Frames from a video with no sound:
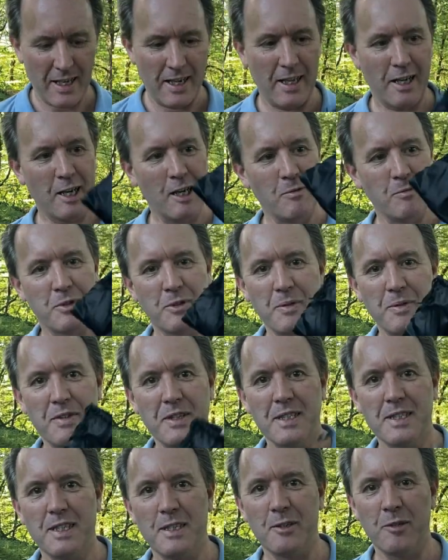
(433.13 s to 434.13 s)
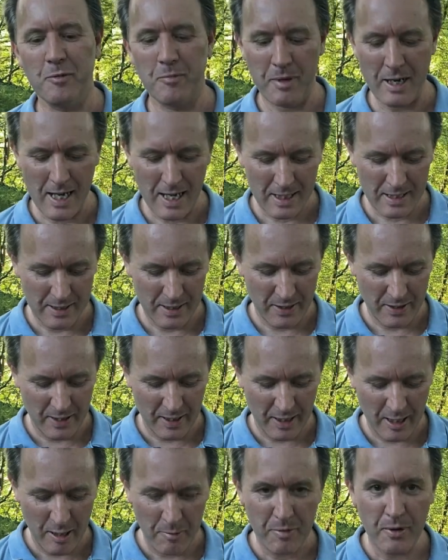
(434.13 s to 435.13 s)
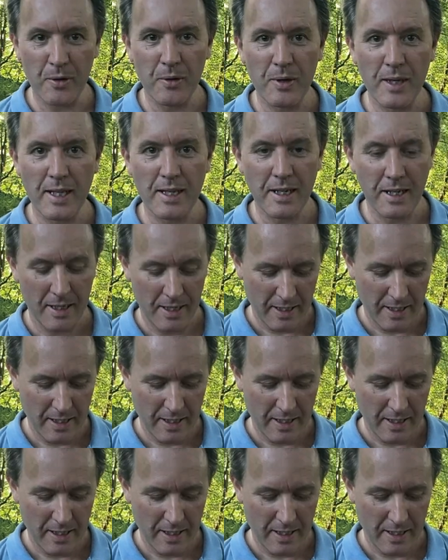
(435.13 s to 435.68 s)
it comes with this little bag so you can keep it all in.